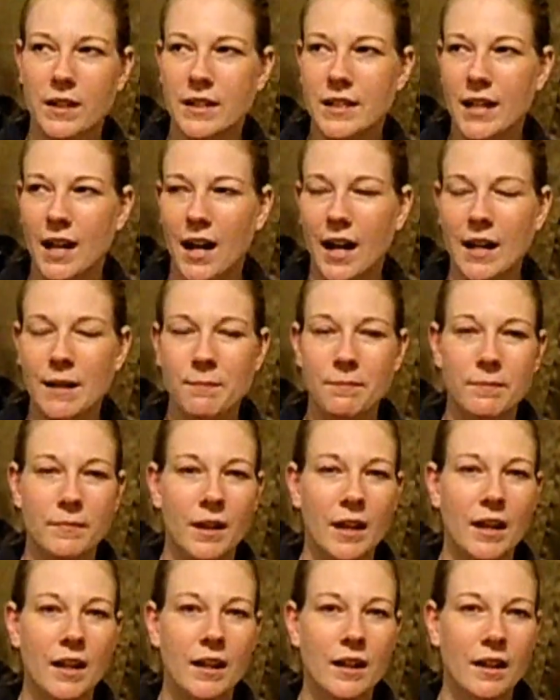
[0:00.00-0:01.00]
of time
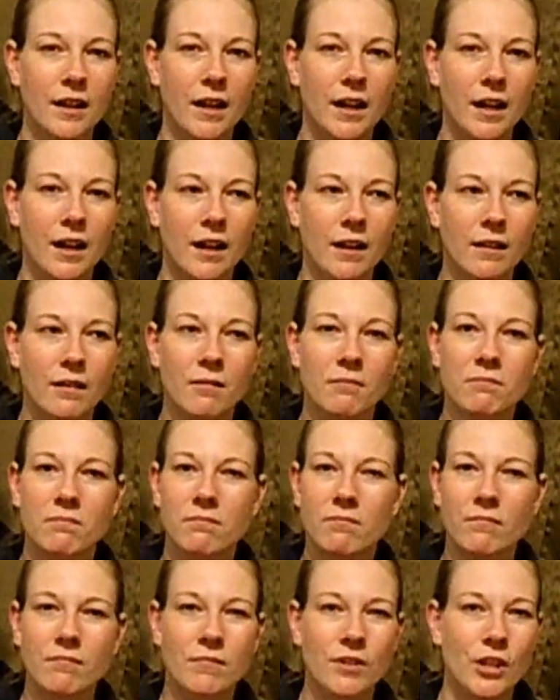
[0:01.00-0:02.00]

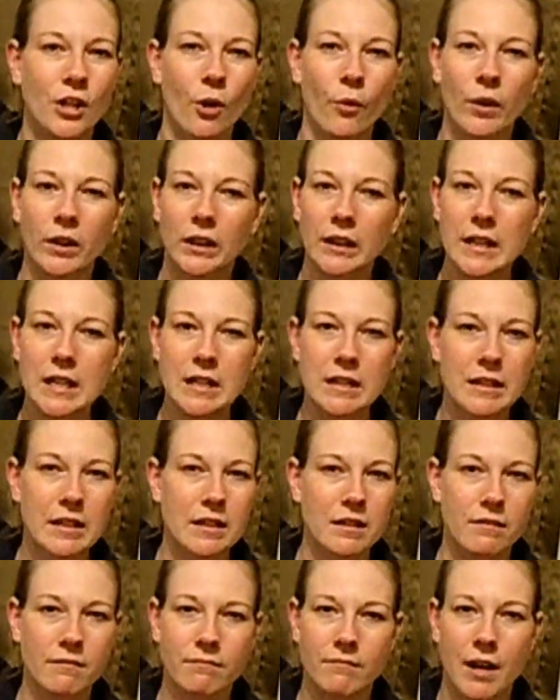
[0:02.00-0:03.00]
you know, at
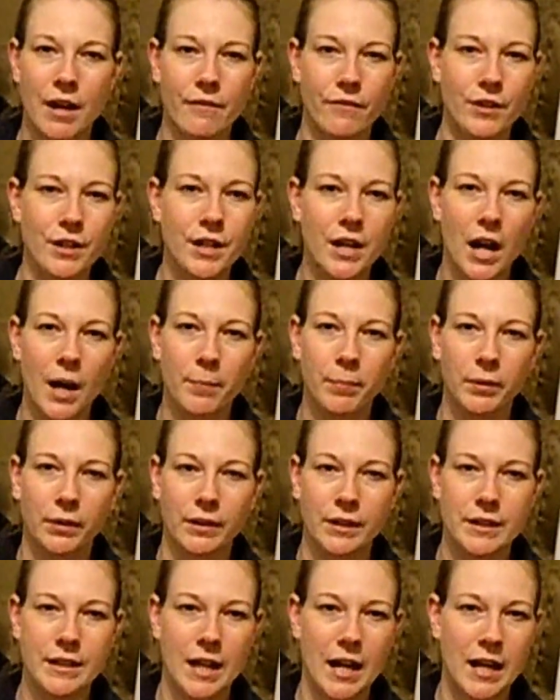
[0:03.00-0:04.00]
least every couple
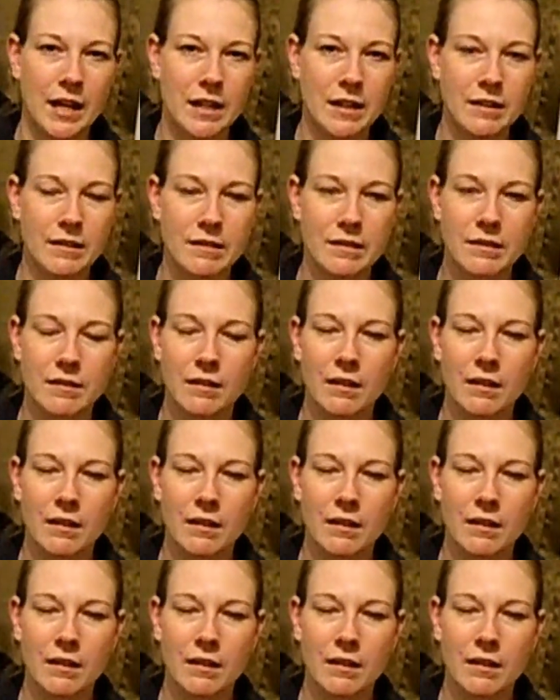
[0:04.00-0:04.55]
of days.